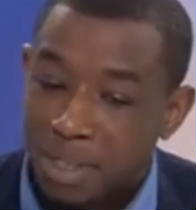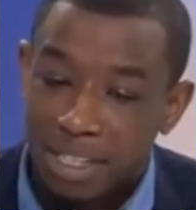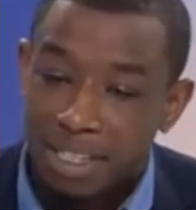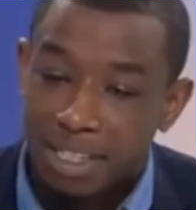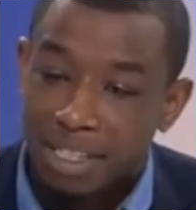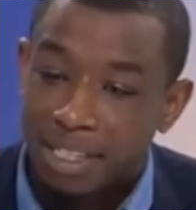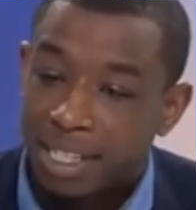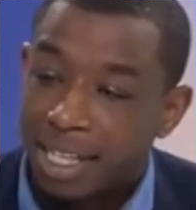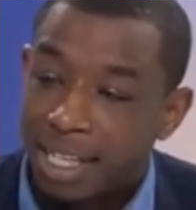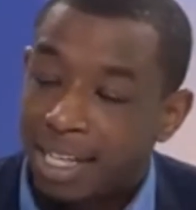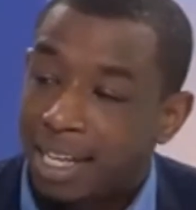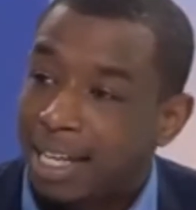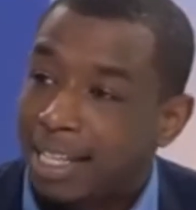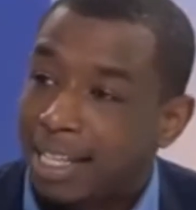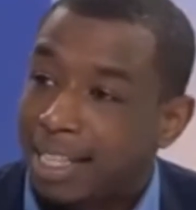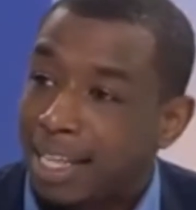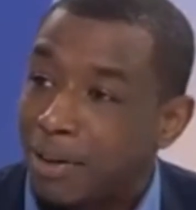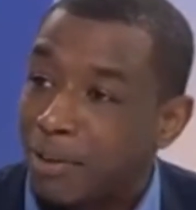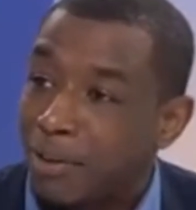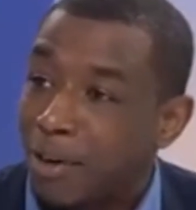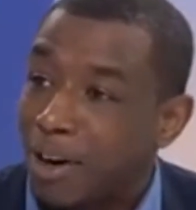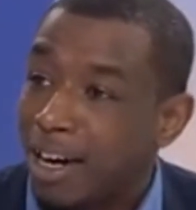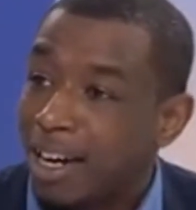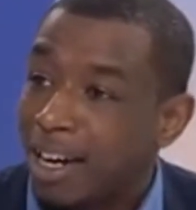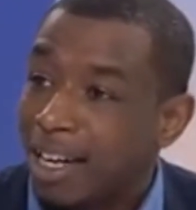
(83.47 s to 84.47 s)
Because
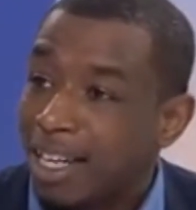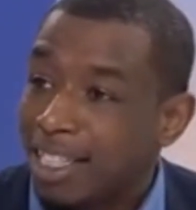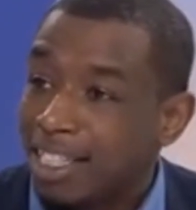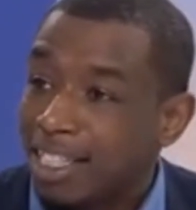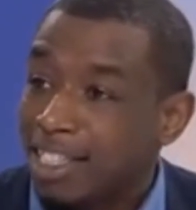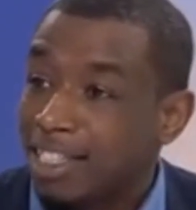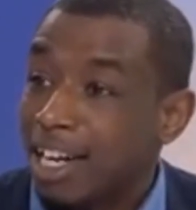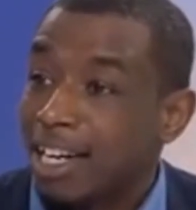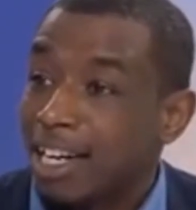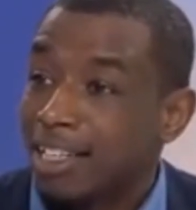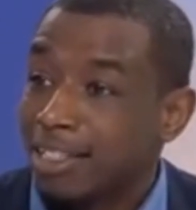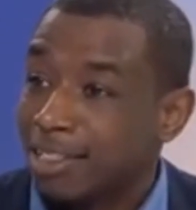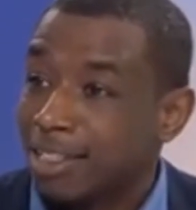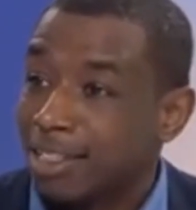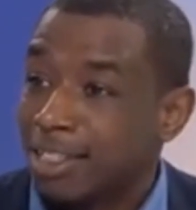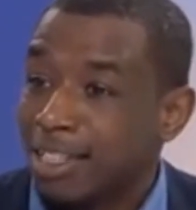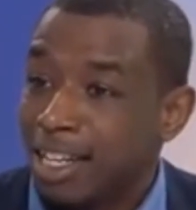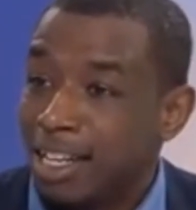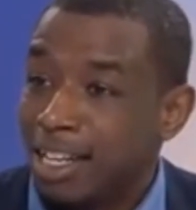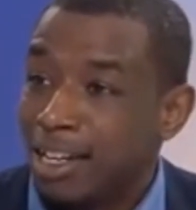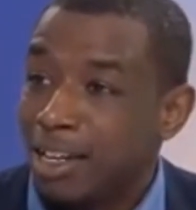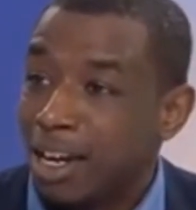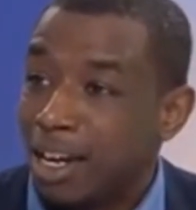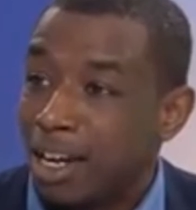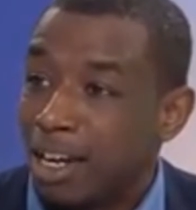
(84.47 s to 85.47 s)
there are just
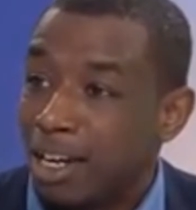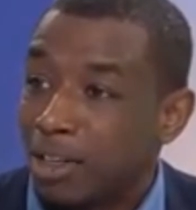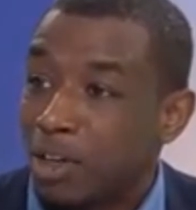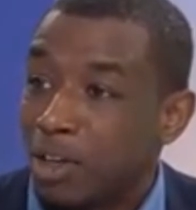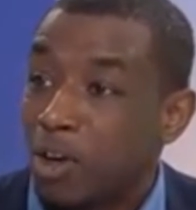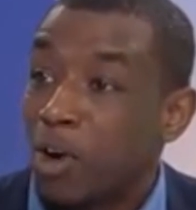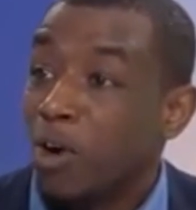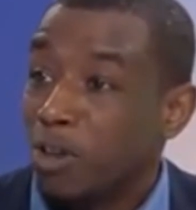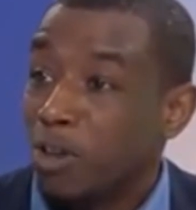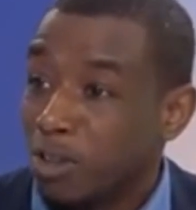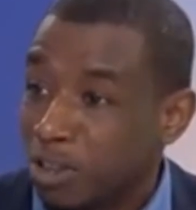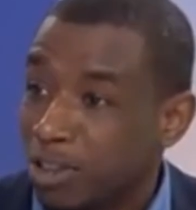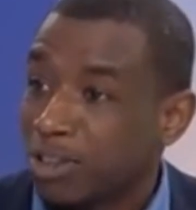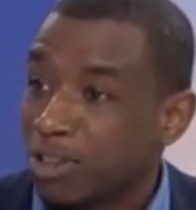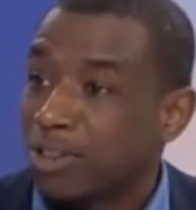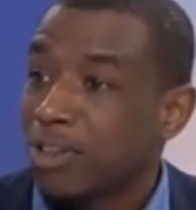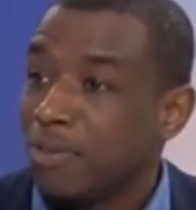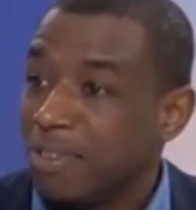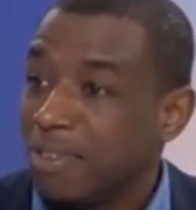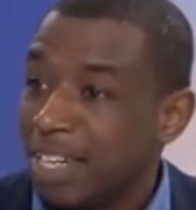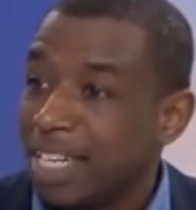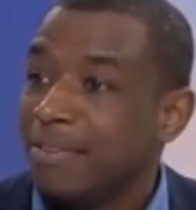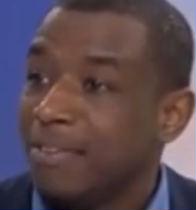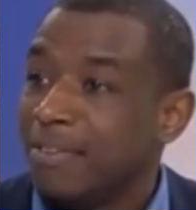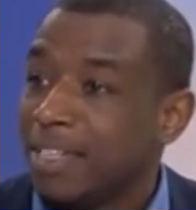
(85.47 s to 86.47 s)
costs
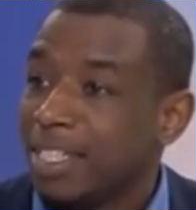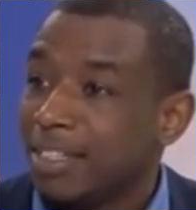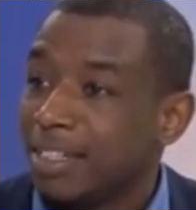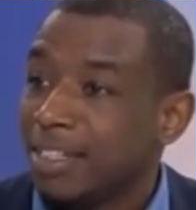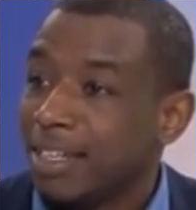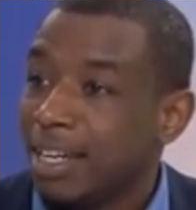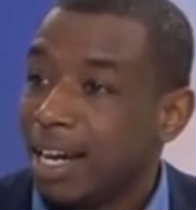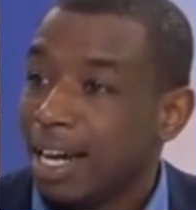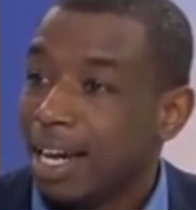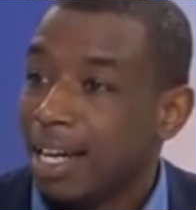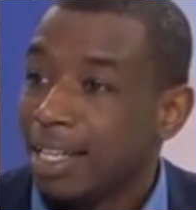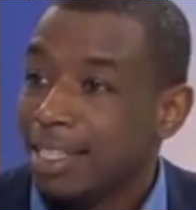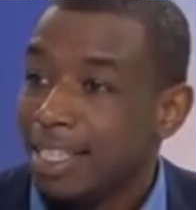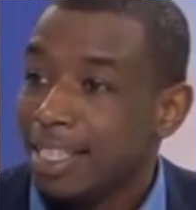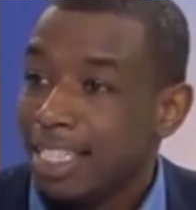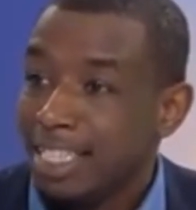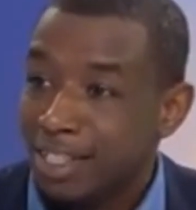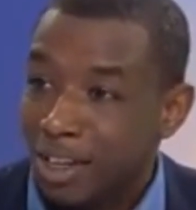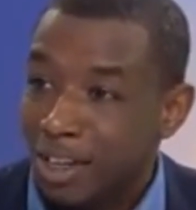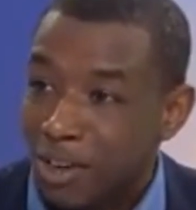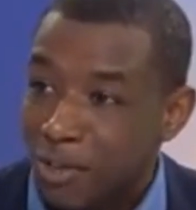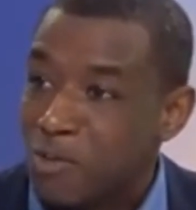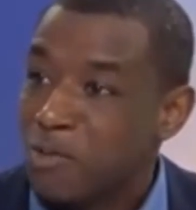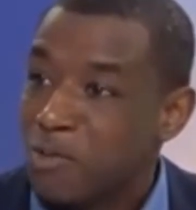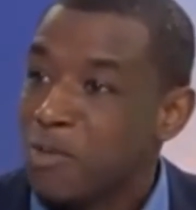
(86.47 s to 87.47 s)
of living, and
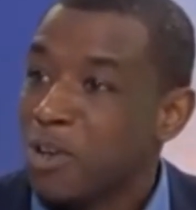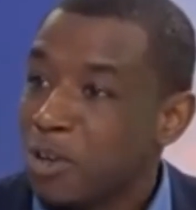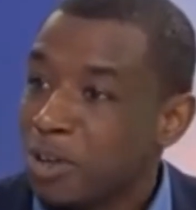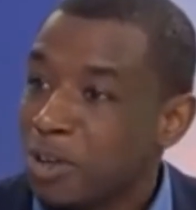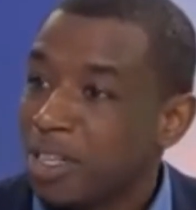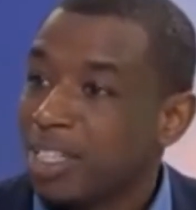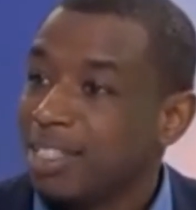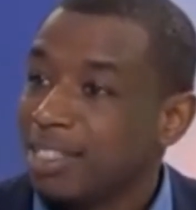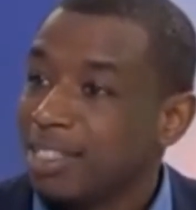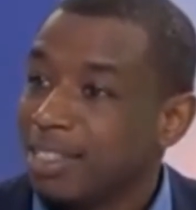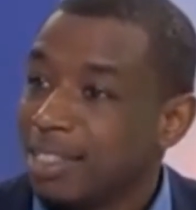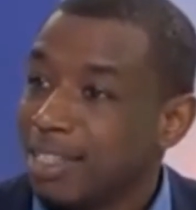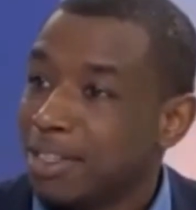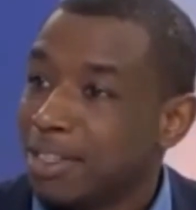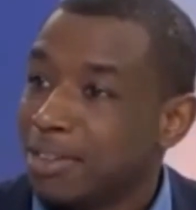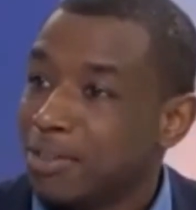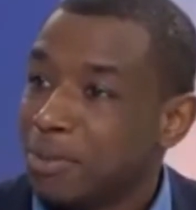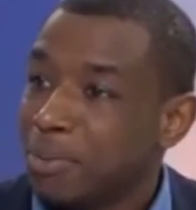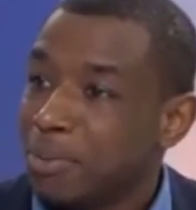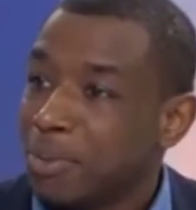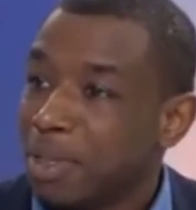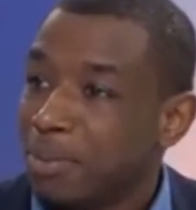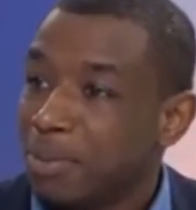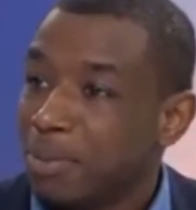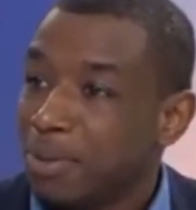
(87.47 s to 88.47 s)
these are real
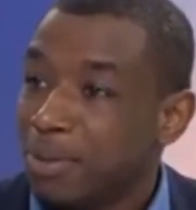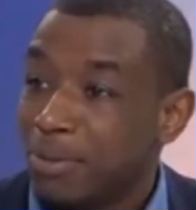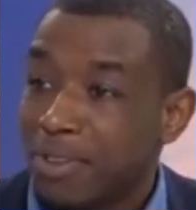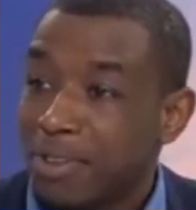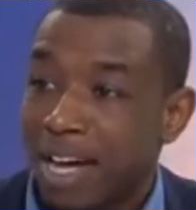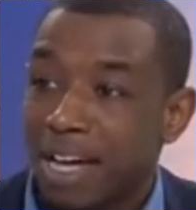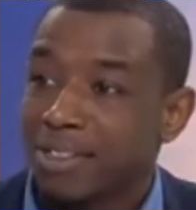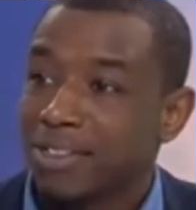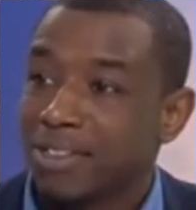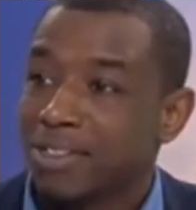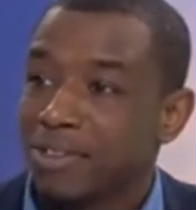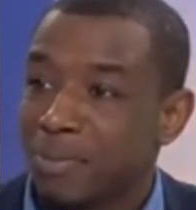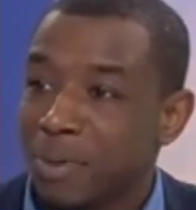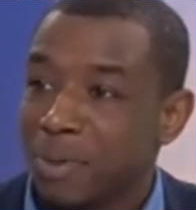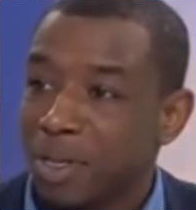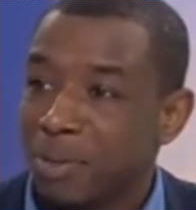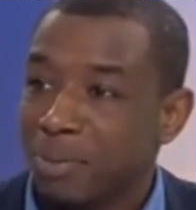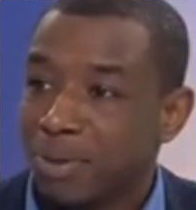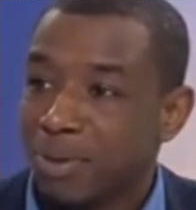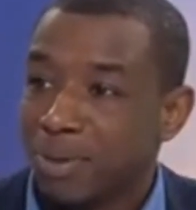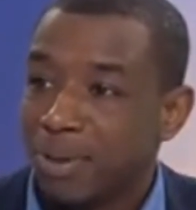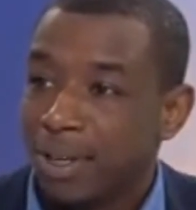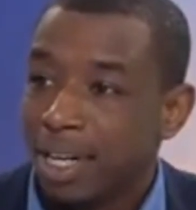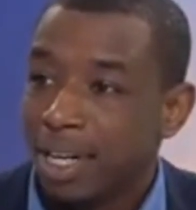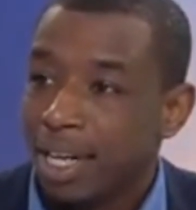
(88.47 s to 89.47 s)
concerns for people, thousands of
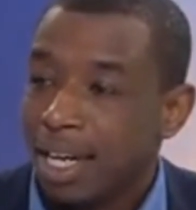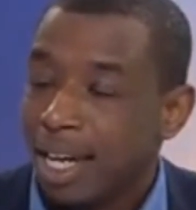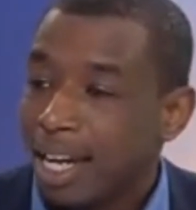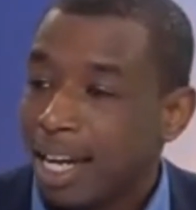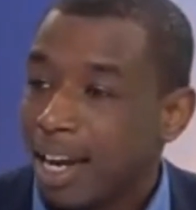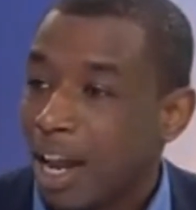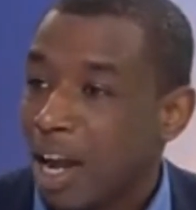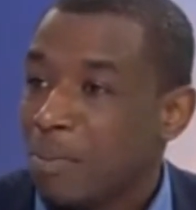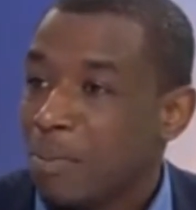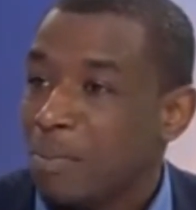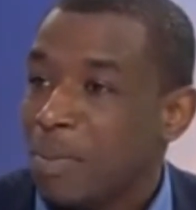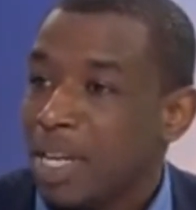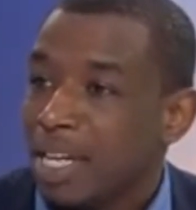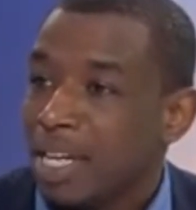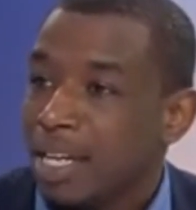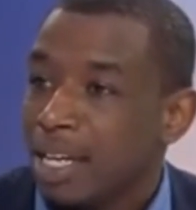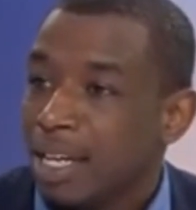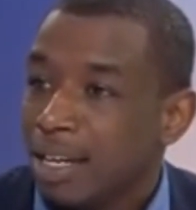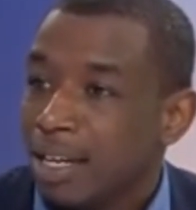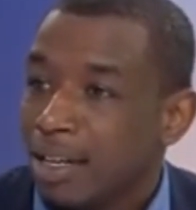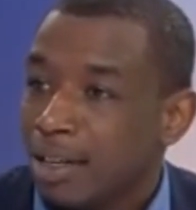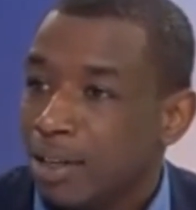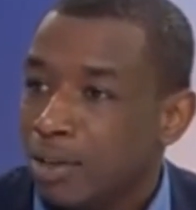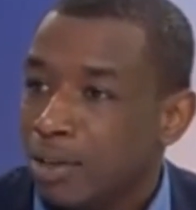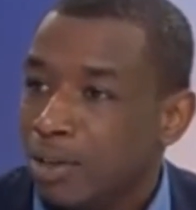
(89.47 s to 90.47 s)
people like me
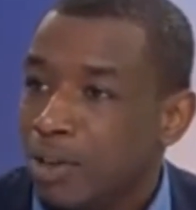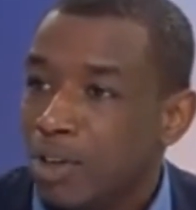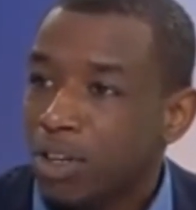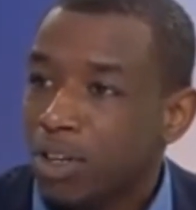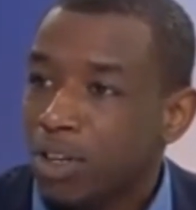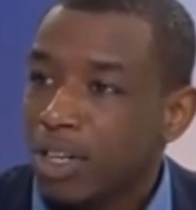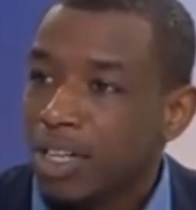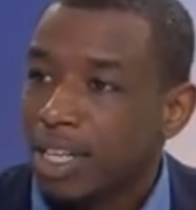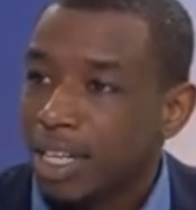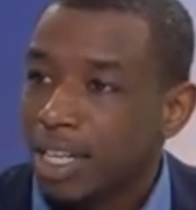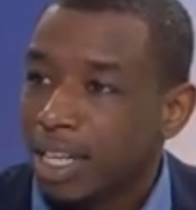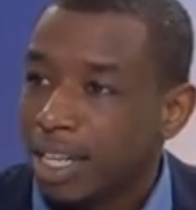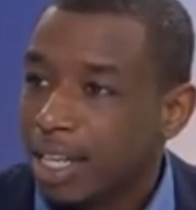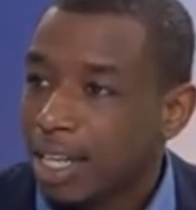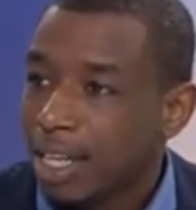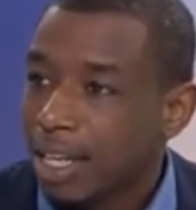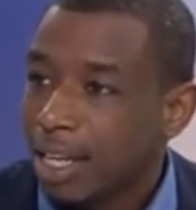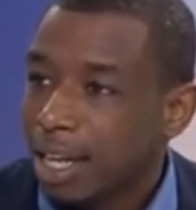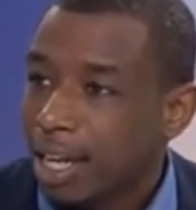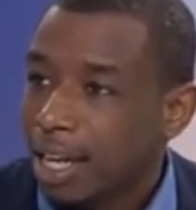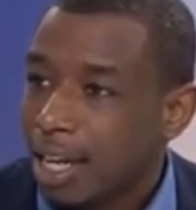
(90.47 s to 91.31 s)
who look